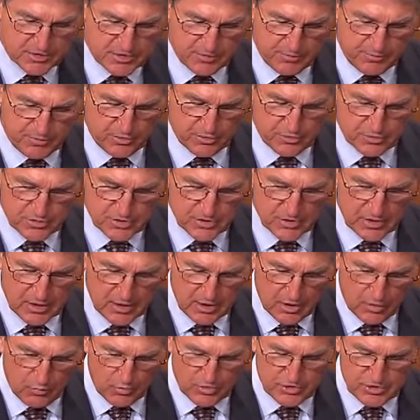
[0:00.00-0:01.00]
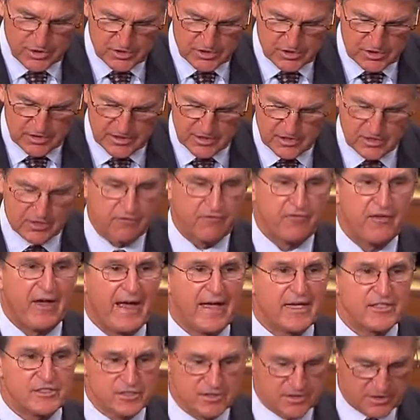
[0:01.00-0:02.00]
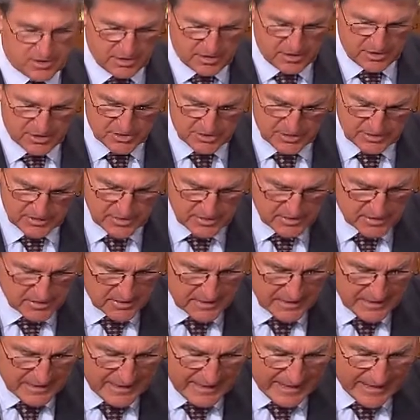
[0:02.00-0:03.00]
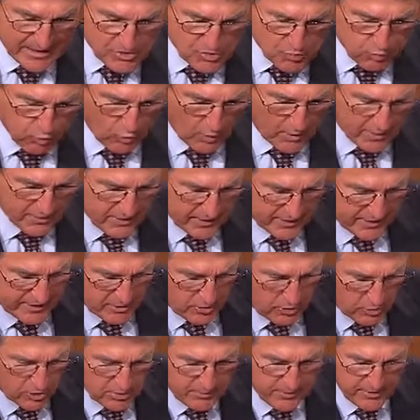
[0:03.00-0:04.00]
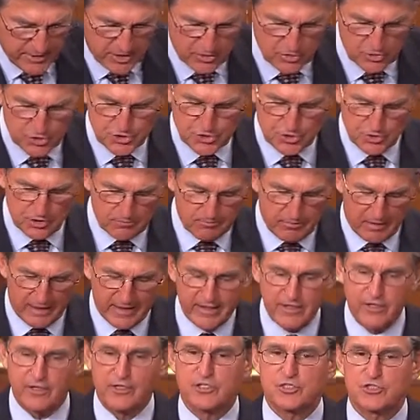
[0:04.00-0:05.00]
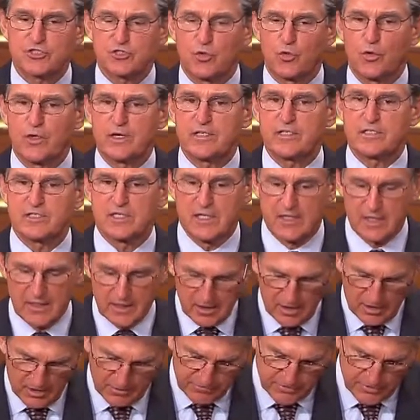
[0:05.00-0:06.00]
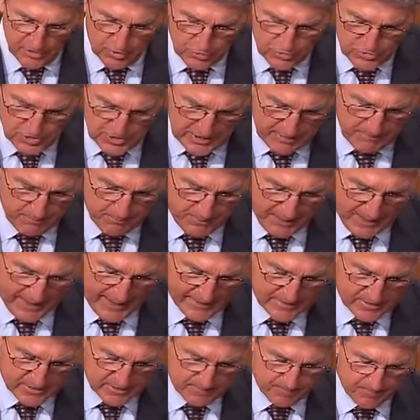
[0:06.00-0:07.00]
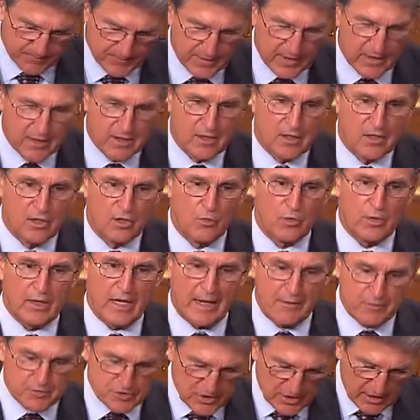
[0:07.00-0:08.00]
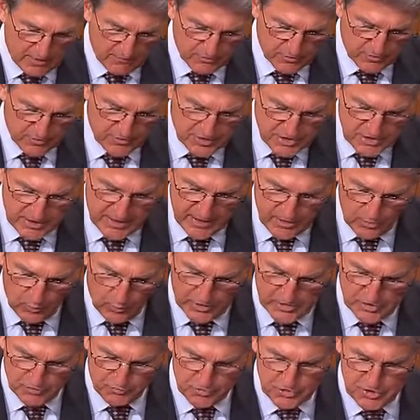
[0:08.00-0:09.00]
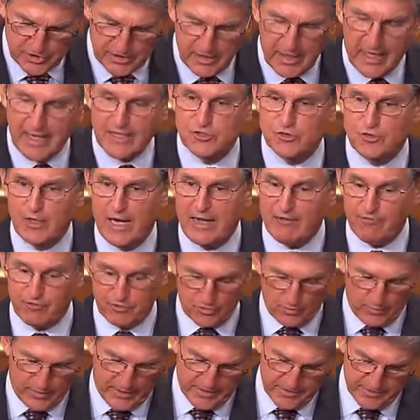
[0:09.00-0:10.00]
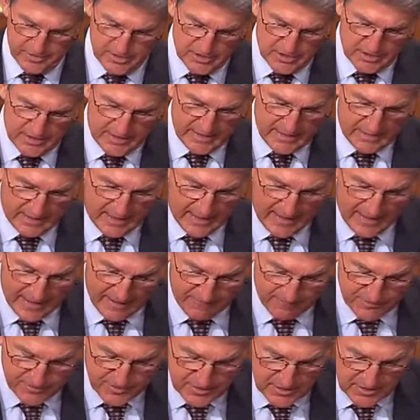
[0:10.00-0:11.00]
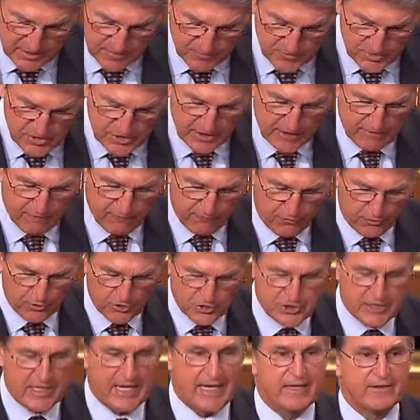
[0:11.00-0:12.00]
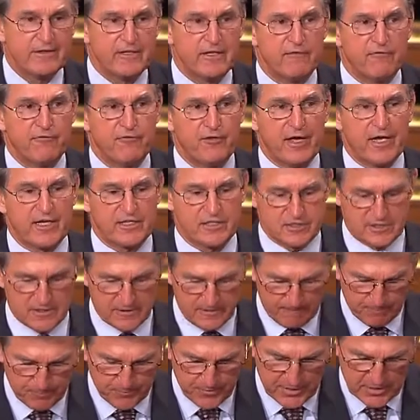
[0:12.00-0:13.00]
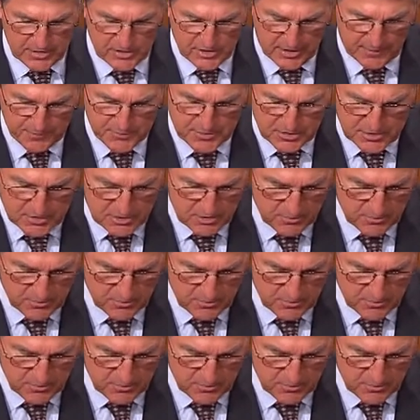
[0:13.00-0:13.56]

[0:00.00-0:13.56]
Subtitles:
abuse with just a list of facts and statistics. It's one that can only be understood by hearing stories of those impacted. When I was governor of the state of West Virginia, I traveled around the state and I have seen firsthand the effects that substance